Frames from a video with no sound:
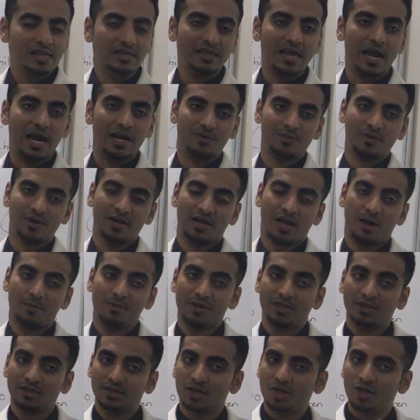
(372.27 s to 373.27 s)
That will
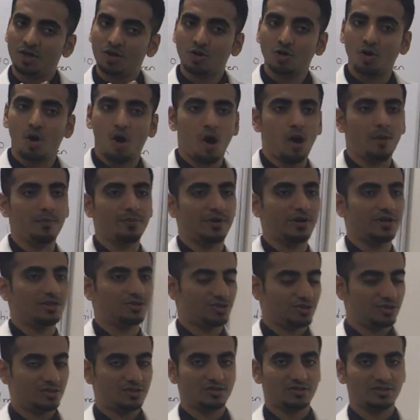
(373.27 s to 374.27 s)
come in the
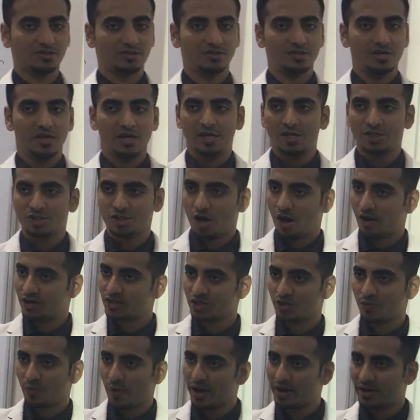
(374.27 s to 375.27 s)
operations. So now
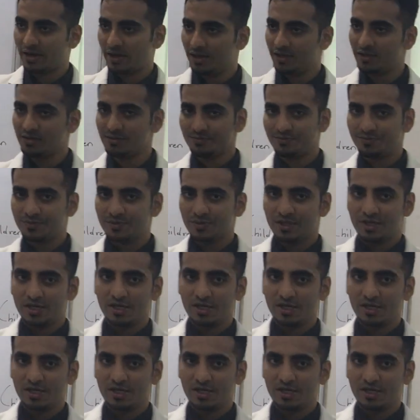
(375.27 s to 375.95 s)
is it very clear?